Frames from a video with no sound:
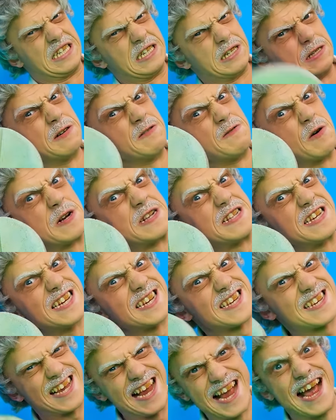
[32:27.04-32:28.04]
from me! You
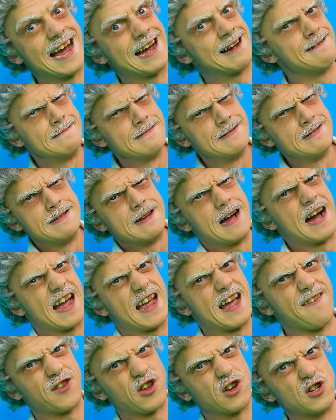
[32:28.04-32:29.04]
take this
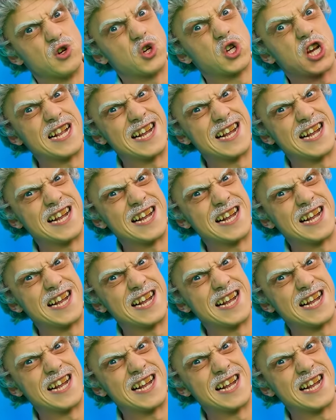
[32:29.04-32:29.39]
pill, or